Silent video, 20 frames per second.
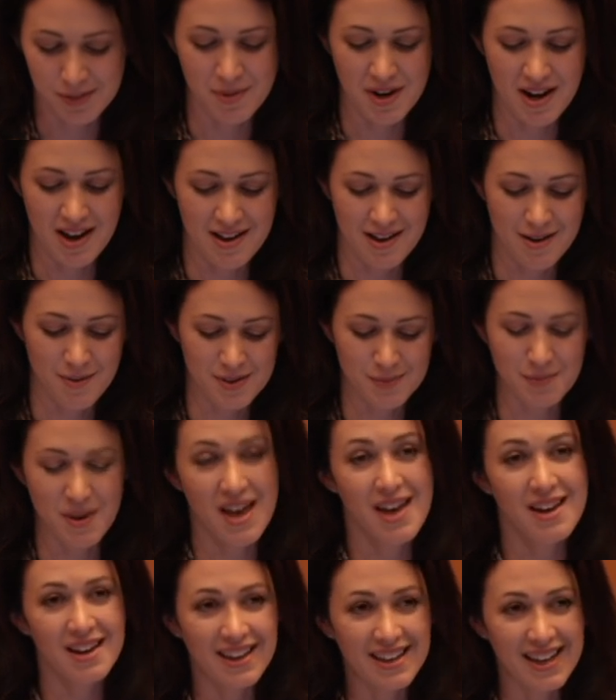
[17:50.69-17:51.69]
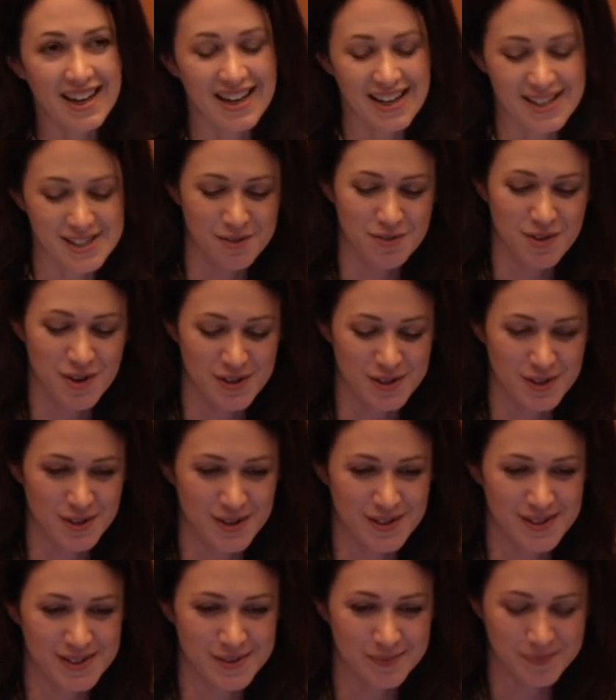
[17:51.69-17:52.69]
me like I was mad. I get less of those
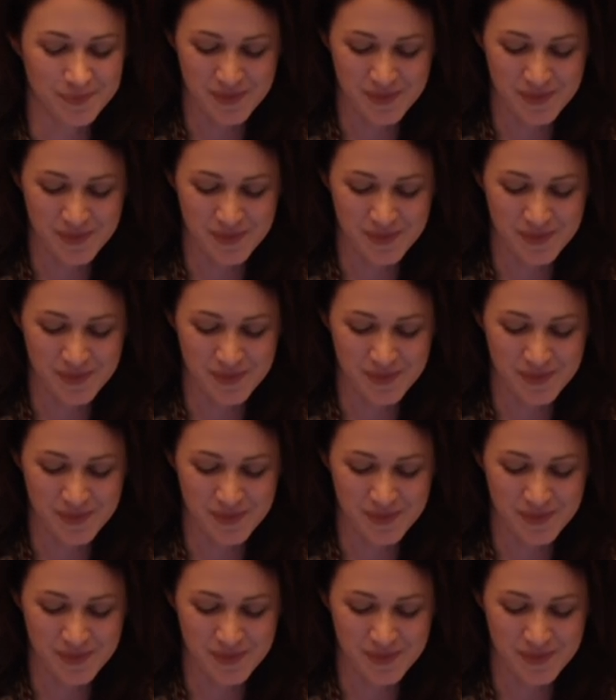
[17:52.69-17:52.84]
looks.